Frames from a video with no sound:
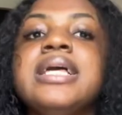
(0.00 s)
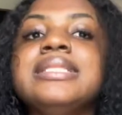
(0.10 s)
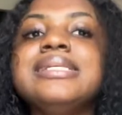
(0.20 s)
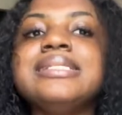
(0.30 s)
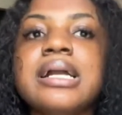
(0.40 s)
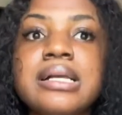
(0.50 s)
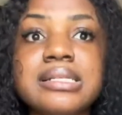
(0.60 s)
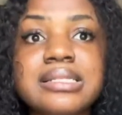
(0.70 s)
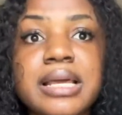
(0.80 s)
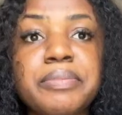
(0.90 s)
The second
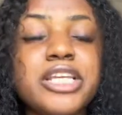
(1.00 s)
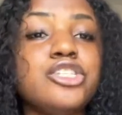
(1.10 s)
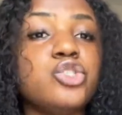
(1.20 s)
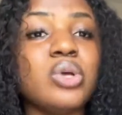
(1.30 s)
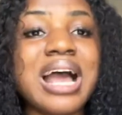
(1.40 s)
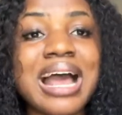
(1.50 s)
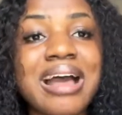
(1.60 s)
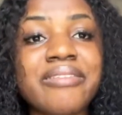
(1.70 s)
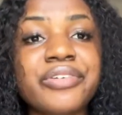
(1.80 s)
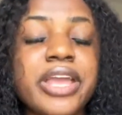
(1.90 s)
step is to
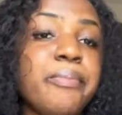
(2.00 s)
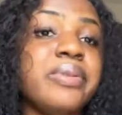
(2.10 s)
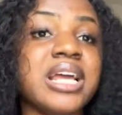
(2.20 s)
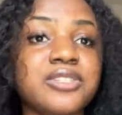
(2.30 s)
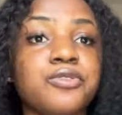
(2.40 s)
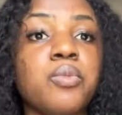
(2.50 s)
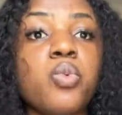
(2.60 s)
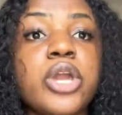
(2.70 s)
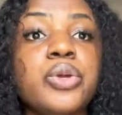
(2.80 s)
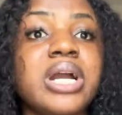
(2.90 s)
have a platform
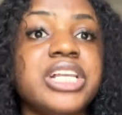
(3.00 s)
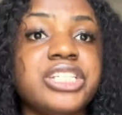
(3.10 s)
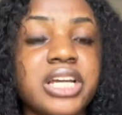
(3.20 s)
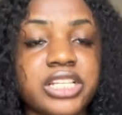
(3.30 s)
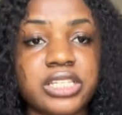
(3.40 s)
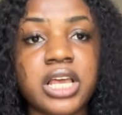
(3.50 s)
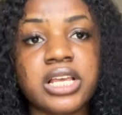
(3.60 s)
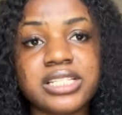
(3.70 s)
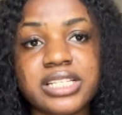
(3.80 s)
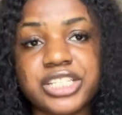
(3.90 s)
where you can chat
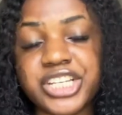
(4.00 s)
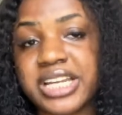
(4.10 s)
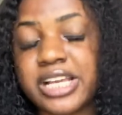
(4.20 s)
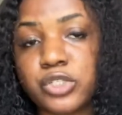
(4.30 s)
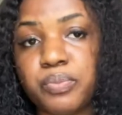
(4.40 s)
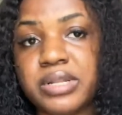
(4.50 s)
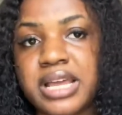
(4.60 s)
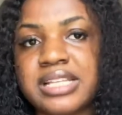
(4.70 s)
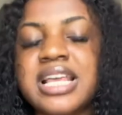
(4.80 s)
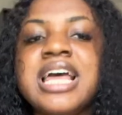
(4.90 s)
China
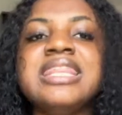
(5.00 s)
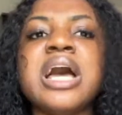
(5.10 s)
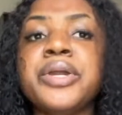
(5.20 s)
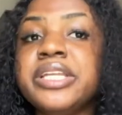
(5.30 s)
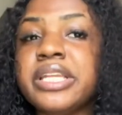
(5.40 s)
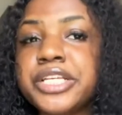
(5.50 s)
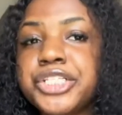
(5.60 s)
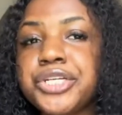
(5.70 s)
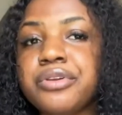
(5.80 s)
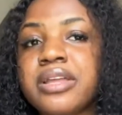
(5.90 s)
suppliers. Now in
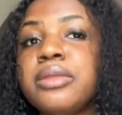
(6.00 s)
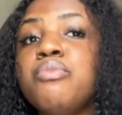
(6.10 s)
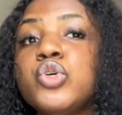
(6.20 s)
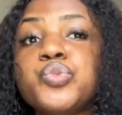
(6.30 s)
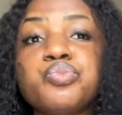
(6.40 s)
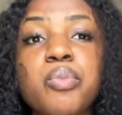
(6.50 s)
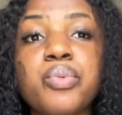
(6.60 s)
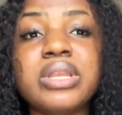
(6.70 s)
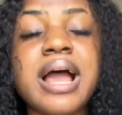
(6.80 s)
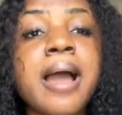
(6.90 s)
Nigeria, the most
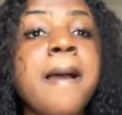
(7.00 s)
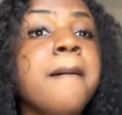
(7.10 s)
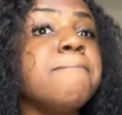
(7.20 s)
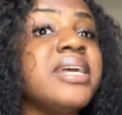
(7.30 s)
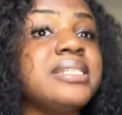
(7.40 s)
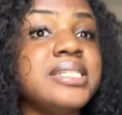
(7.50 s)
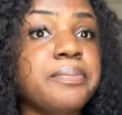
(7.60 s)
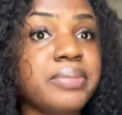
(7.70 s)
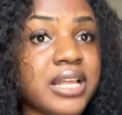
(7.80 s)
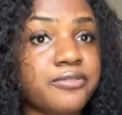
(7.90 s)
popular messaging
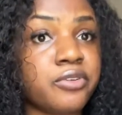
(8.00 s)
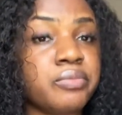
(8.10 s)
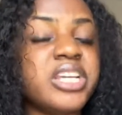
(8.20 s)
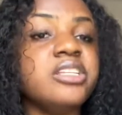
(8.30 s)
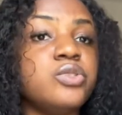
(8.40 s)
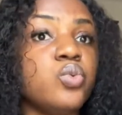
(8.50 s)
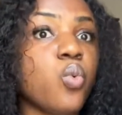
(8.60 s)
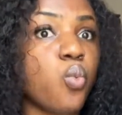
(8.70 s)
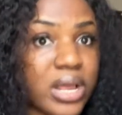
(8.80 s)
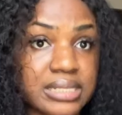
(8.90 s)
platform is
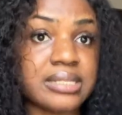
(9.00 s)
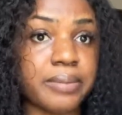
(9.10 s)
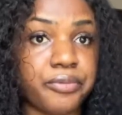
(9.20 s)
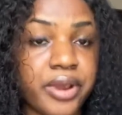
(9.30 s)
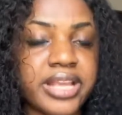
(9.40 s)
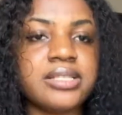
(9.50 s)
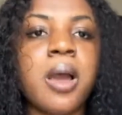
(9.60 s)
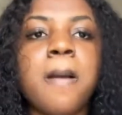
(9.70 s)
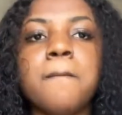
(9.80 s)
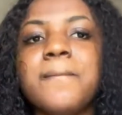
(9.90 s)
WhatsApp, right?
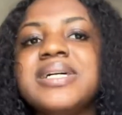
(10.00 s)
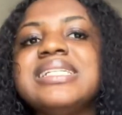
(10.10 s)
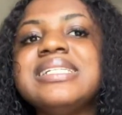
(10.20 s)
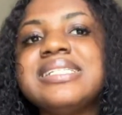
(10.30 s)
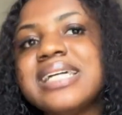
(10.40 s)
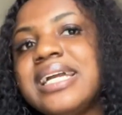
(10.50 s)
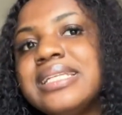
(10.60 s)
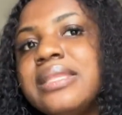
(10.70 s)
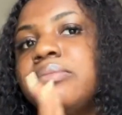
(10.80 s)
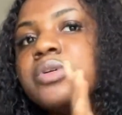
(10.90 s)
But in China,
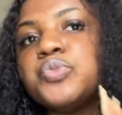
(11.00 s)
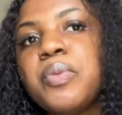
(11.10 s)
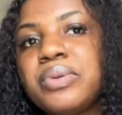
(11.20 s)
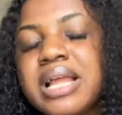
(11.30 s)
the most popular